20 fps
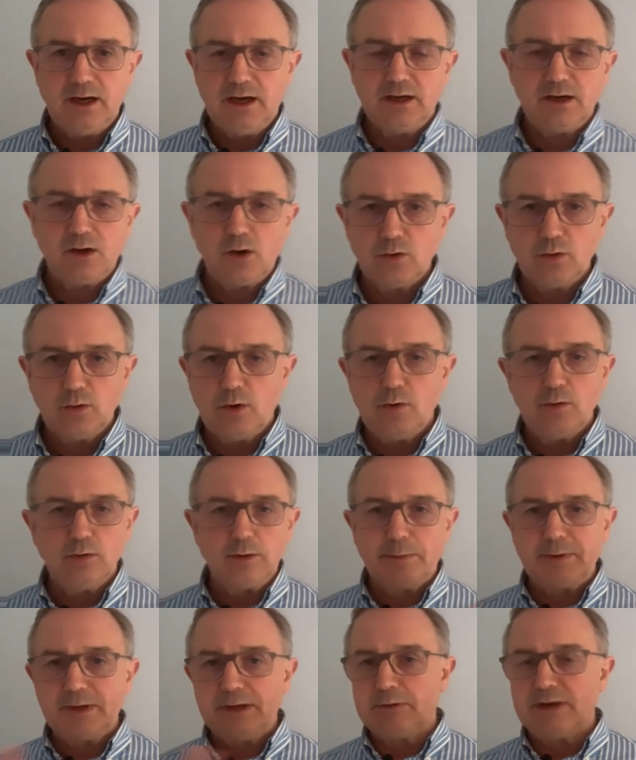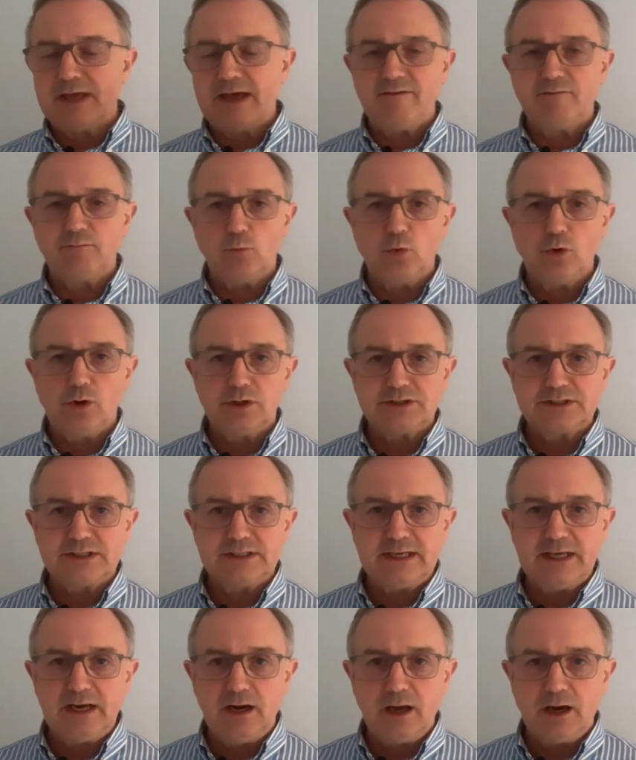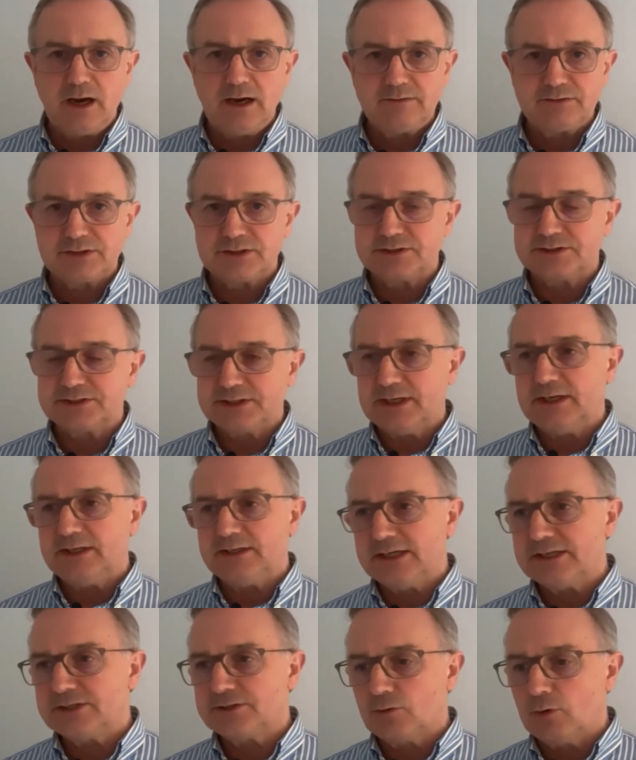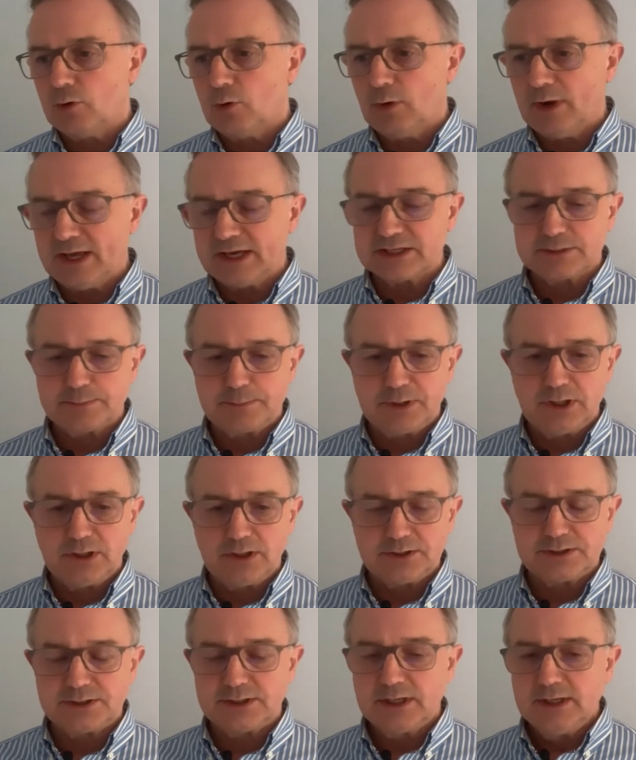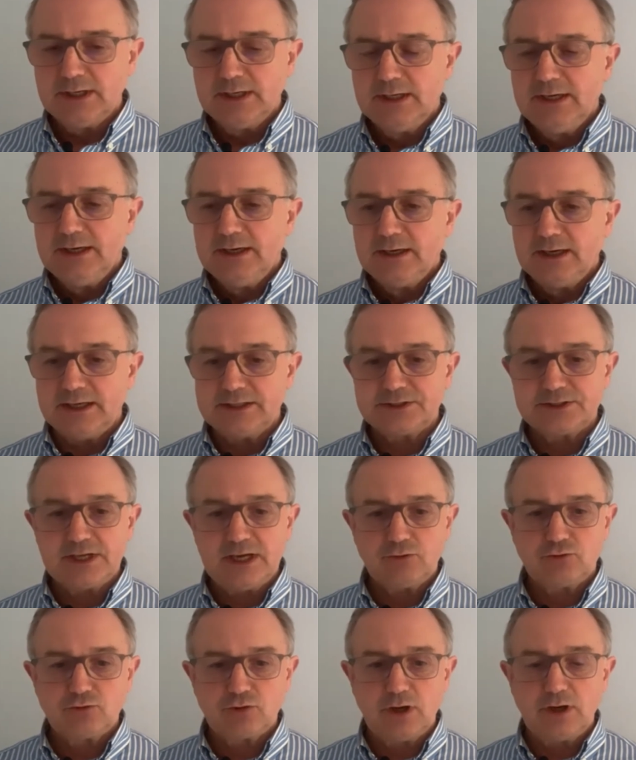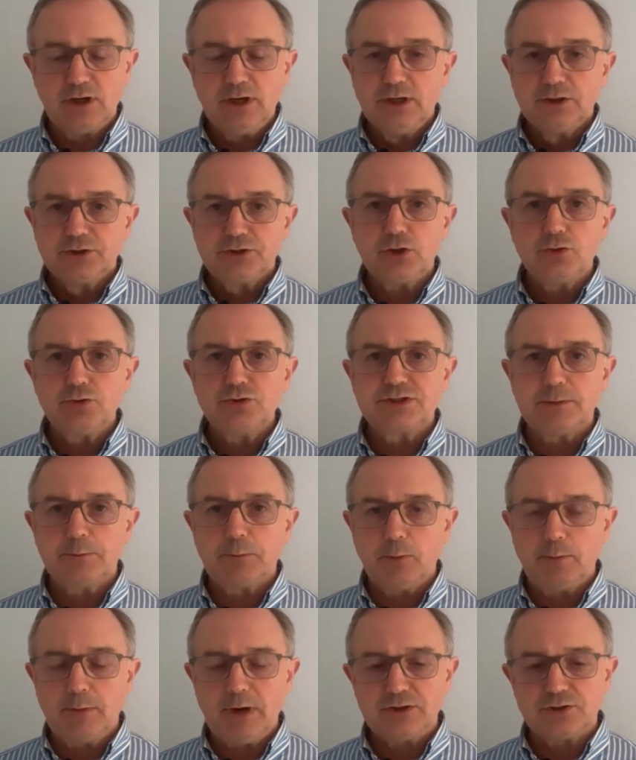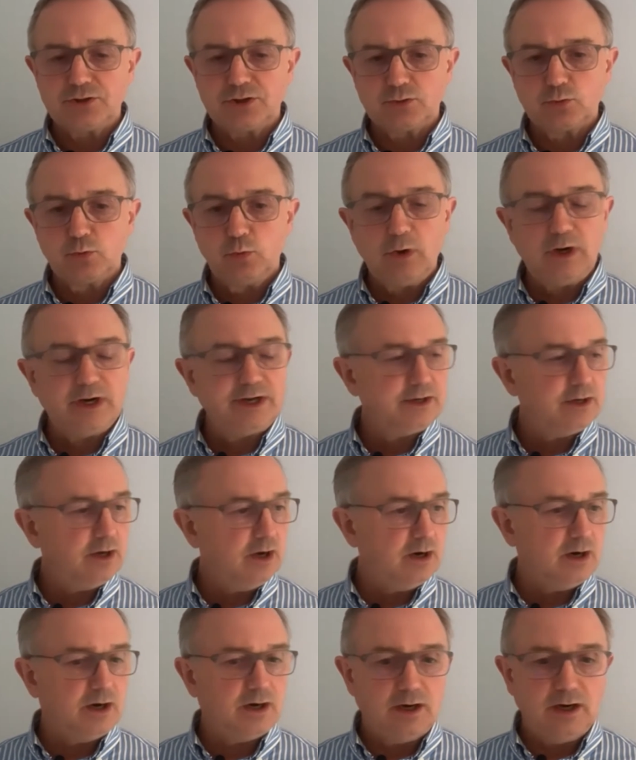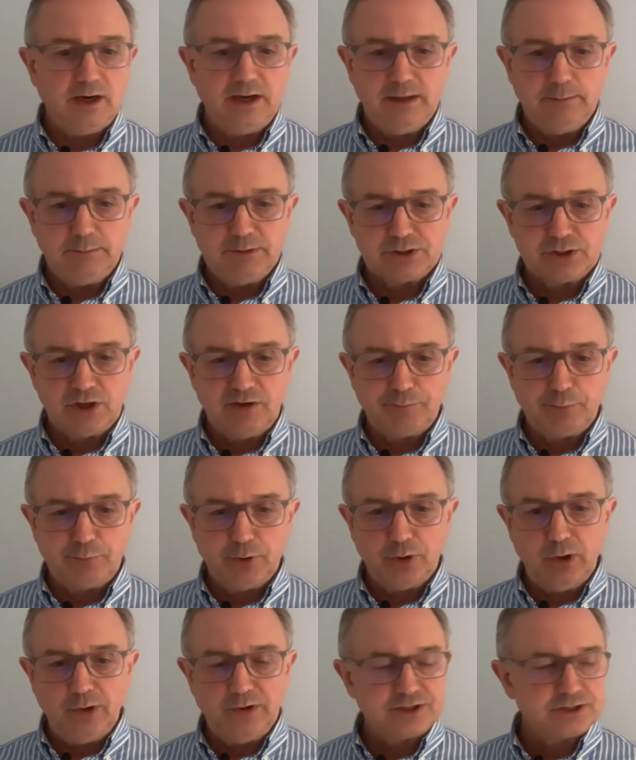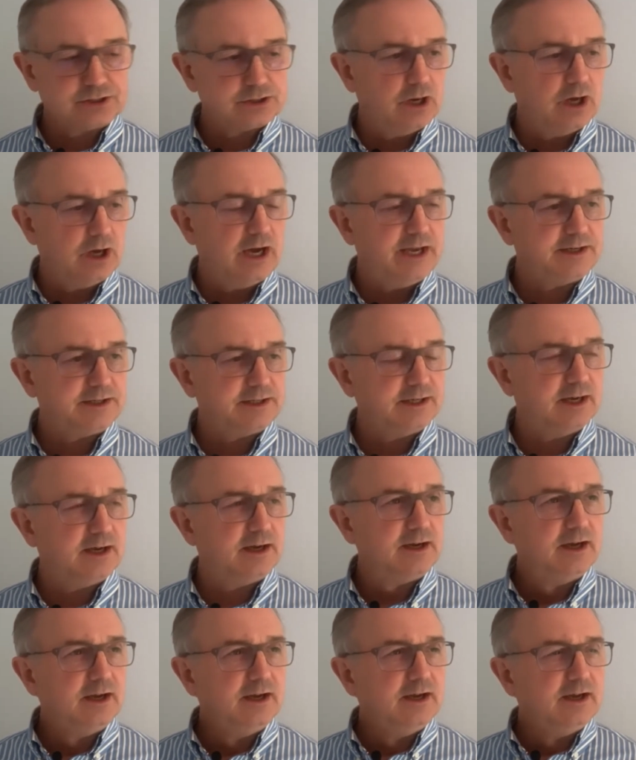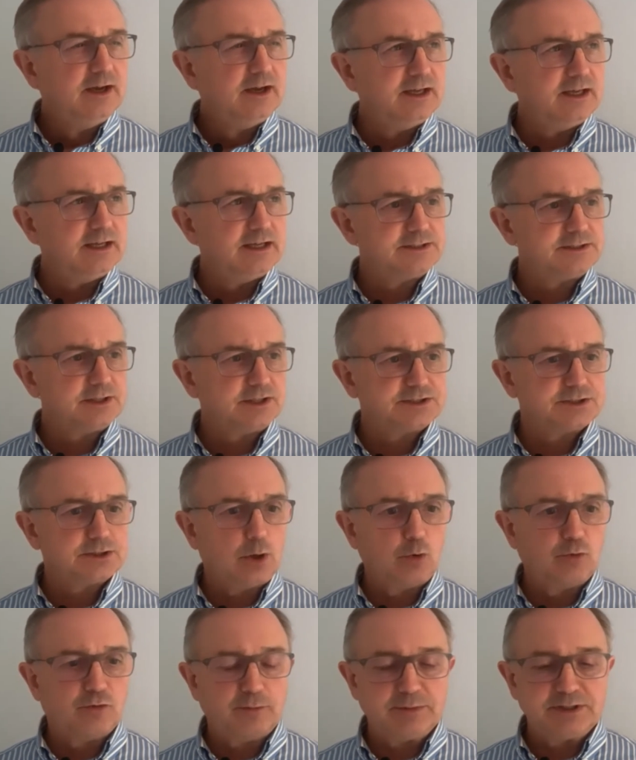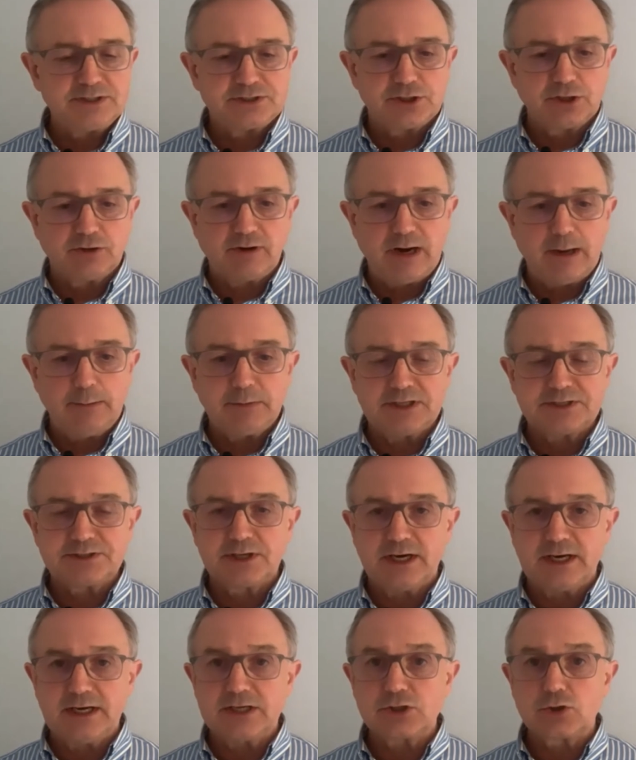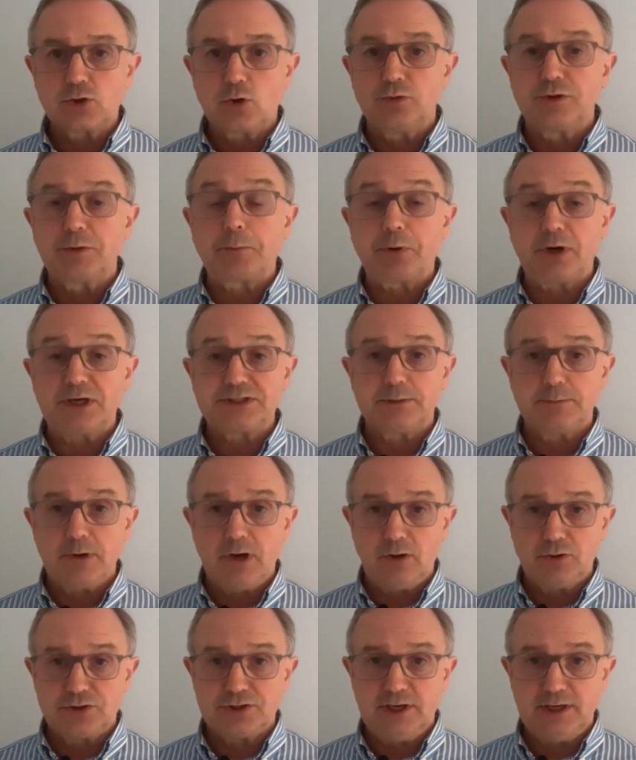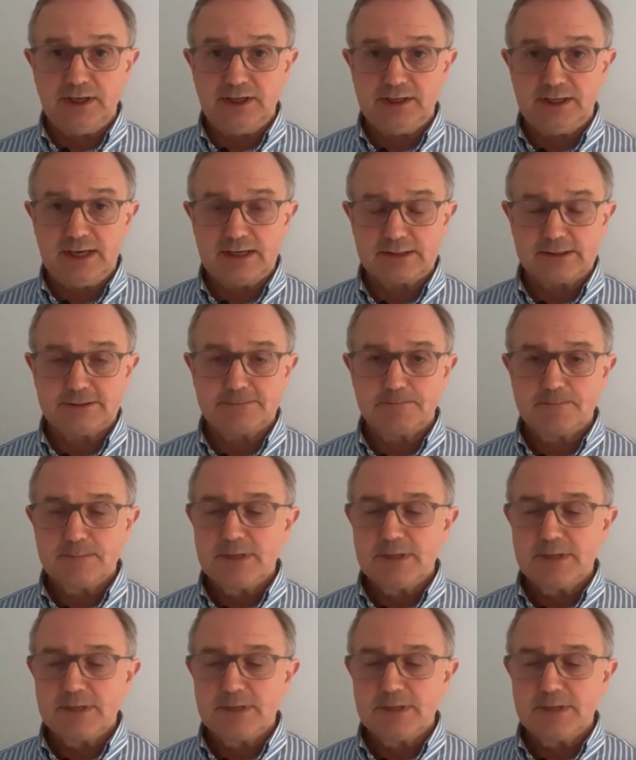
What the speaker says: all the people that haven't worked in their lives are saying this, are all experts, etc. Two simple measures. One, an image I've put on the slide here, is I stole from Instagram yesterday, and it's called the Pret-a-Manger Index.